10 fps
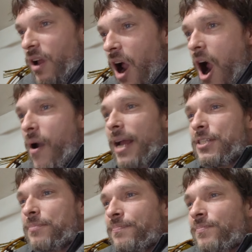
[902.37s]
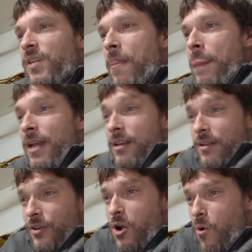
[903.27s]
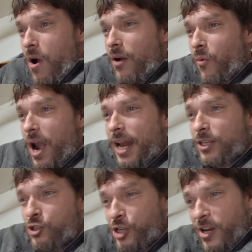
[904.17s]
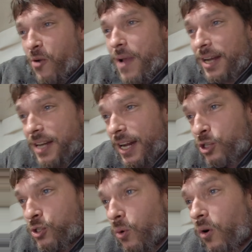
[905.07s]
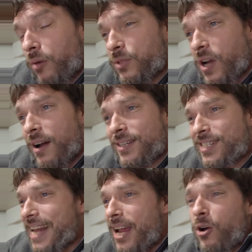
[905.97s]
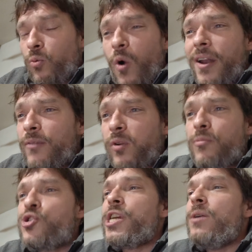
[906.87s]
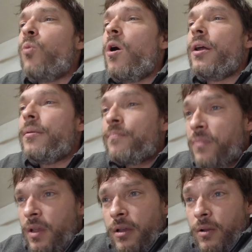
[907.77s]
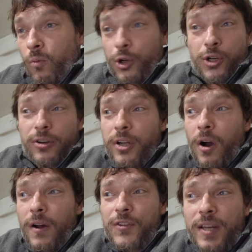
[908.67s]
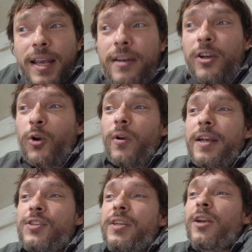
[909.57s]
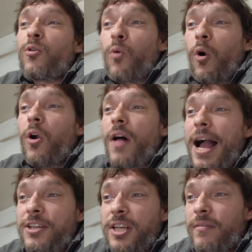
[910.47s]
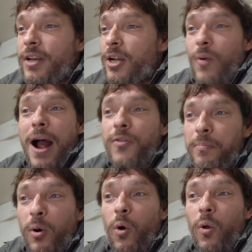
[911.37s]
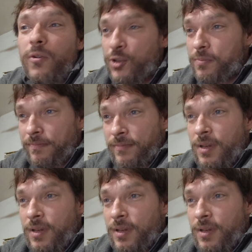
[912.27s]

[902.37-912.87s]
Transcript: right. NOAA ranks geomagnetic storms on a scale running from G1, which could cause an increase in auroral activity around the poles,